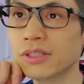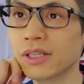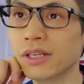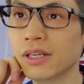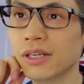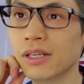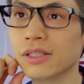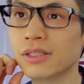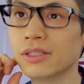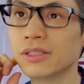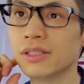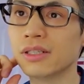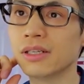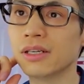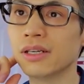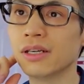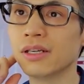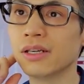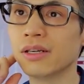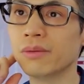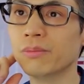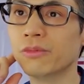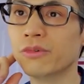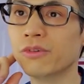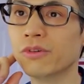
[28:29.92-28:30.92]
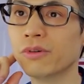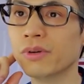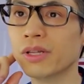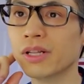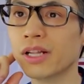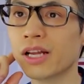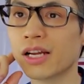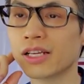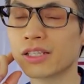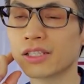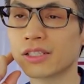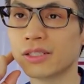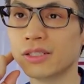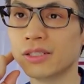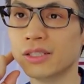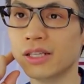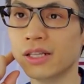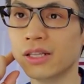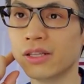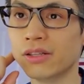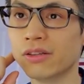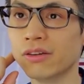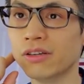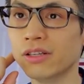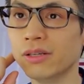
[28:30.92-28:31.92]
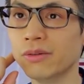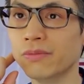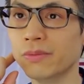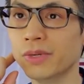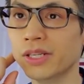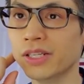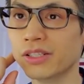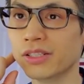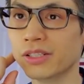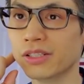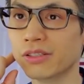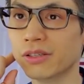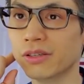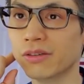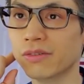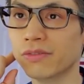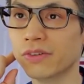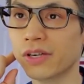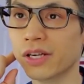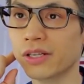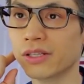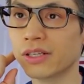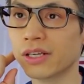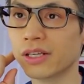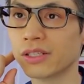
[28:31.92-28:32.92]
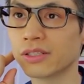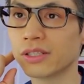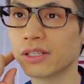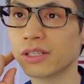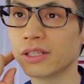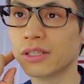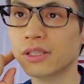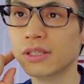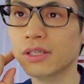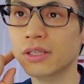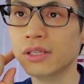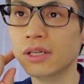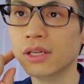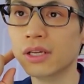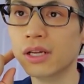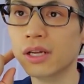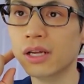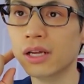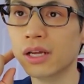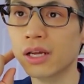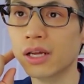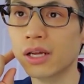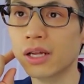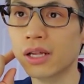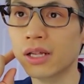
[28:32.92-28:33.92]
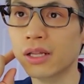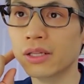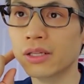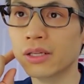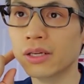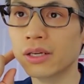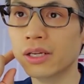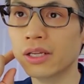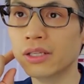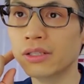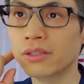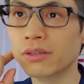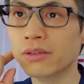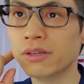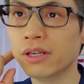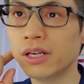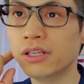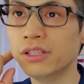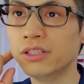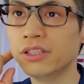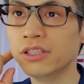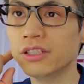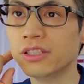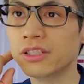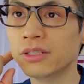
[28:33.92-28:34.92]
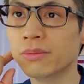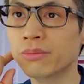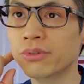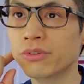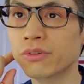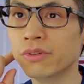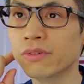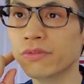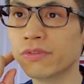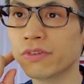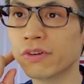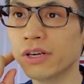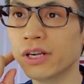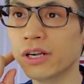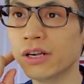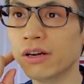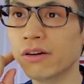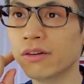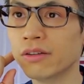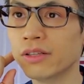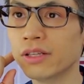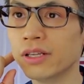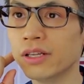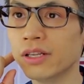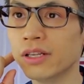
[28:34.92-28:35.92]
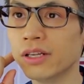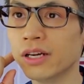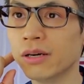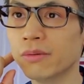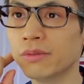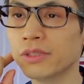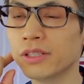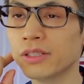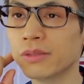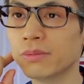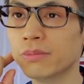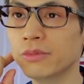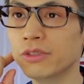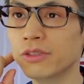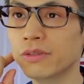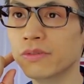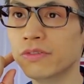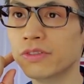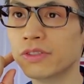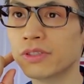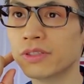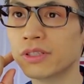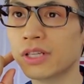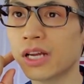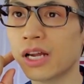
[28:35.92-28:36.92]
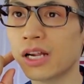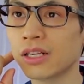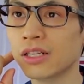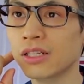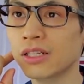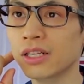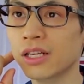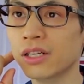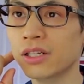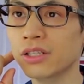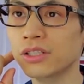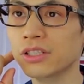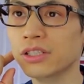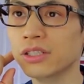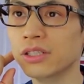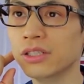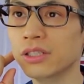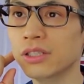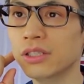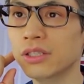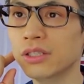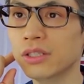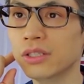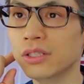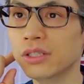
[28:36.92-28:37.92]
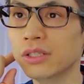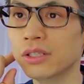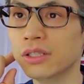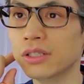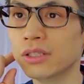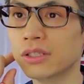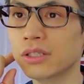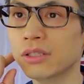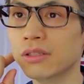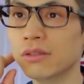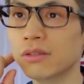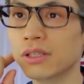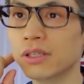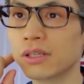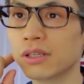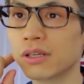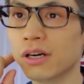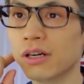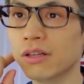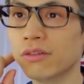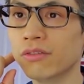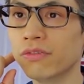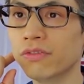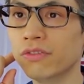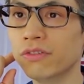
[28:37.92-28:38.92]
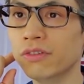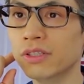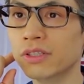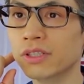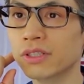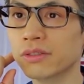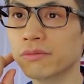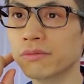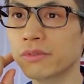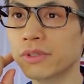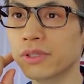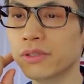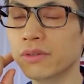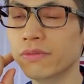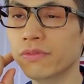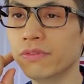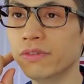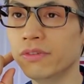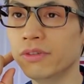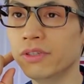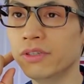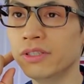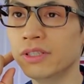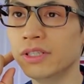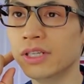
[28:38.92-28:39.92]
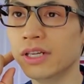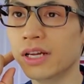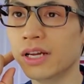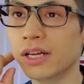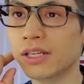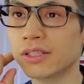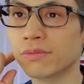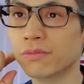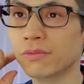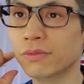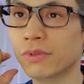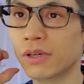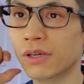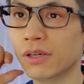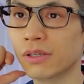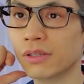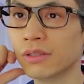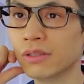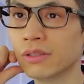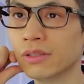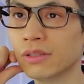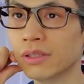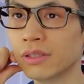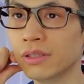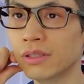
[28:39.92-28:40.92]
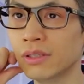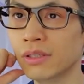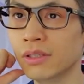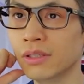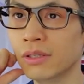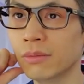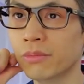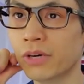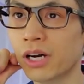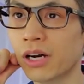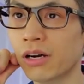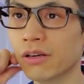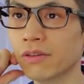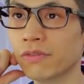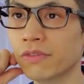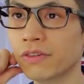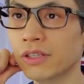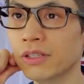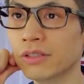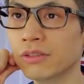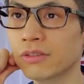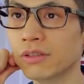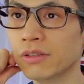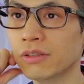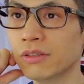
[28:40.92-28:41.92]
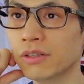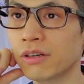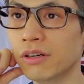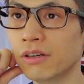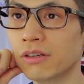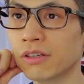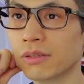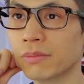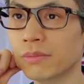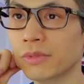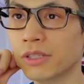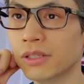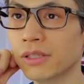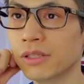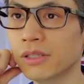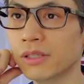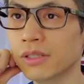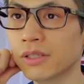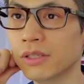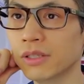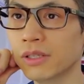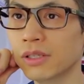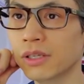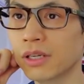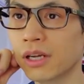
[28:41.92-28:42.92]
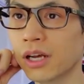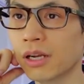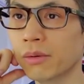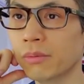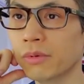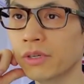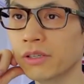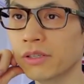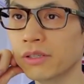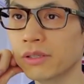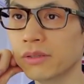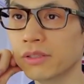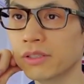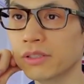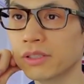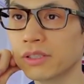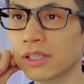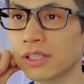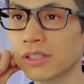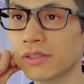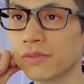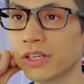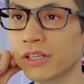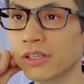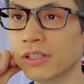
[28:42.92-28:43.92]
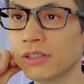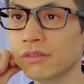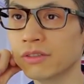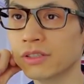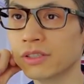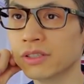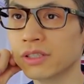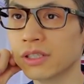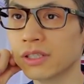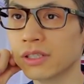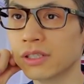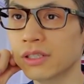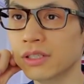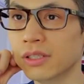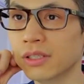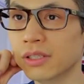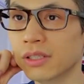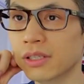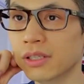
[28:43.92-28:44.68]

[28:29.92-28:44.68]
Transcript: says, more relaxed than 30 minutes ago. Fantastic. And internal energy is important for our health, and it helps us move stagnant energy. Silk cotton fluid as water, powerful internal alchemy. Annemarie says, very interesting.